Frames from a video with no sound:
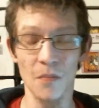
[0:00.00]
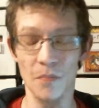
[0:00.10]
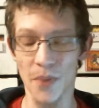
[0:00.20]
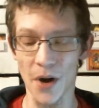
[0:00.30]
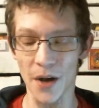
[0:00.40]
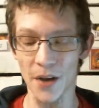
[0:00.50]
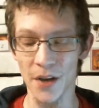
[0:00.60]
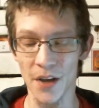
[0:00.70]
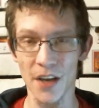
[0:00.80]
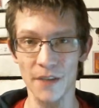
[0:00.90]
But
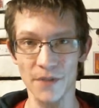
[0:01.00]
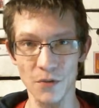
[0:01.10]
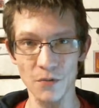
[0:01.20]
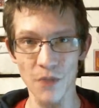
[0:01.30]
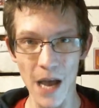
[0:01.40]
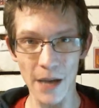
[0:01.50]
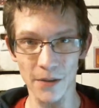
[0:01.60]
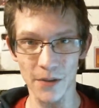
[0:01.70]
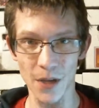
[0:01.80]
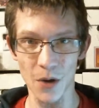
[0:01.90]
if you
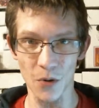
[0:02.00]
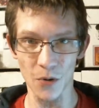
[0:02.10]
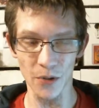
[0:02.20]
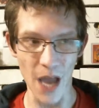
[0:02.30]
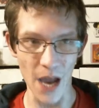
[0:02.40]
liked the old